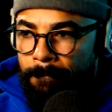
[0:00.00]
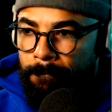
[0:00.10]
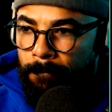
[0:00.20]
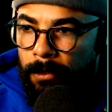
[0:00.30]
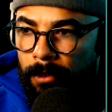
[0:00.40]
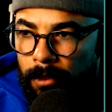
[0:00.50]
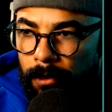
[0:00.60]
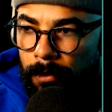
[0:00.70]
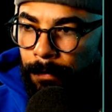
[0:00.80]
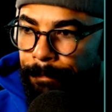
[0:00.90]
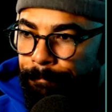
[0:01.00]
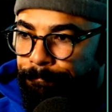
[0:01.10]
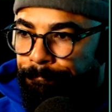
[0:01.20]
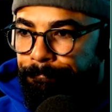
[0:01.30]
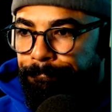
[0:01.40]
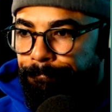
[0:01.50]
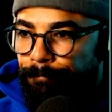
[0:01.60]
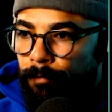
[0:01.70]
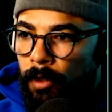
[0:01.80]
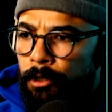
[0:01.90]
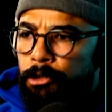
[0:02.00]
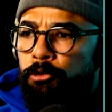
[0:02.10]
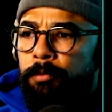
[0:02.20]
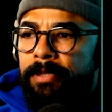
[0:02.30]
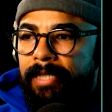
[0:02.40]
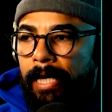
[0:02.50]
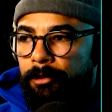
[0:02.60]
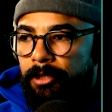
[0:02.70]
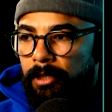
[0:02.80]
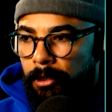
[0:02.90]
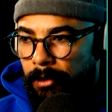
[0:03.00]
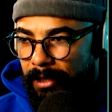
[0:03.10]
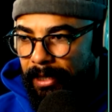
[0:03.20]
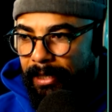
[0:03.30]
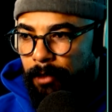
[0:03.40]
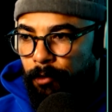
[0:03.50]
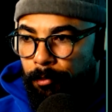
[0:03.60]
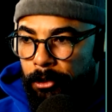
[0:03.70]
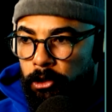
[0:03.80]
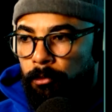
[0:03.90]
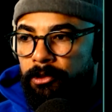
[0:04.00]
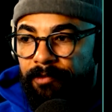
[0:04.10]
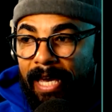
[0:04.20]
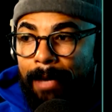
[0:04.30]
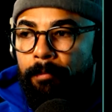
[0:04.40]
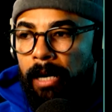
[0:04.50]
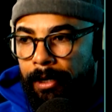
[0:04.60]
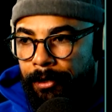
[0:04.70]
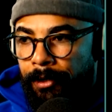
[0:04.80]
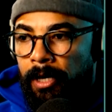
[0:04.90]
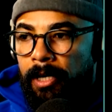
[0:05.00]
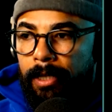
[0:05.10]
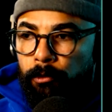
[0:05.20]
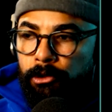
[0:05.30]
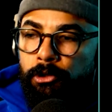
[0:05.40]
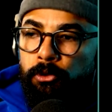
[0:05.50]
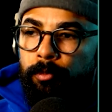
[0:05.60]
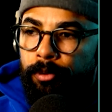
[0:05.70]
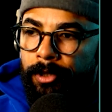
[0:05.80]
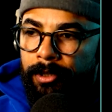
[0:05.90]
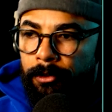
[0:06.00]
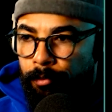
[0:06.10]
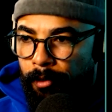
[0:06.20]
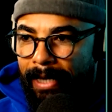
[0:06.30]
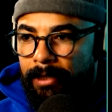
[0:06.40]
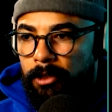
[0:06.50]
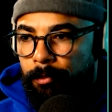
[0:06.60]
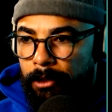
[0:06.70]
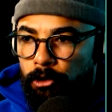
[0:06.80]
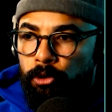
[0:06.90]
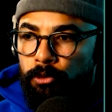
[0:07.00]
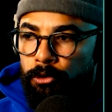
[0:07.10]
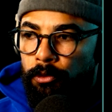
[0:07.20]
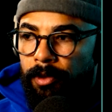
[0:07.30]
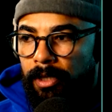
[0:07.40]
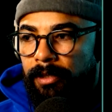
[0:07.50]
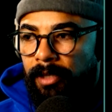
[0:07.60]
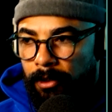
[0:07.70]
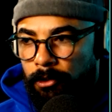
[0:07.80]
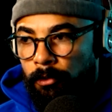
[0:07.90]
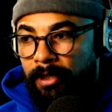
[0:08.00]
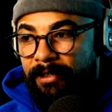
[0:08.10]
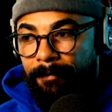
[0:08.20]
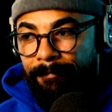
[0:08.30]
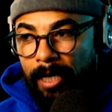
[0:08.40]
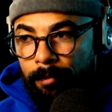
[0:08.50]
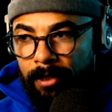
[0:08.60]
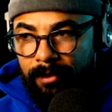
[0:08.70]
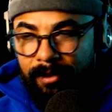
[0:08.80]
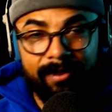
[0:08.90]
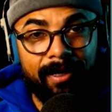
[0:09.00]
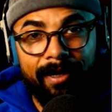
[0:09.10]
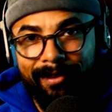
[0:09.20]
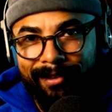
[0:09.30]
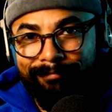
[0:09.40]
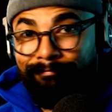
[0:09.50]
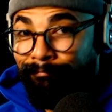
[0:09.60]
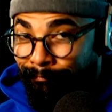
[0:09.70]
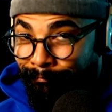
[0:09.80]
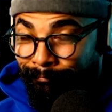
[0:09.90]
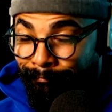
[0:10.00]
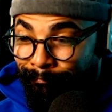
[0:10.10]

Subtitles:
Let's continue. This group established the gilding scientific principles of empire that were soon put into practice by two new think tanks known as the Fabian Society. Mm-hmm.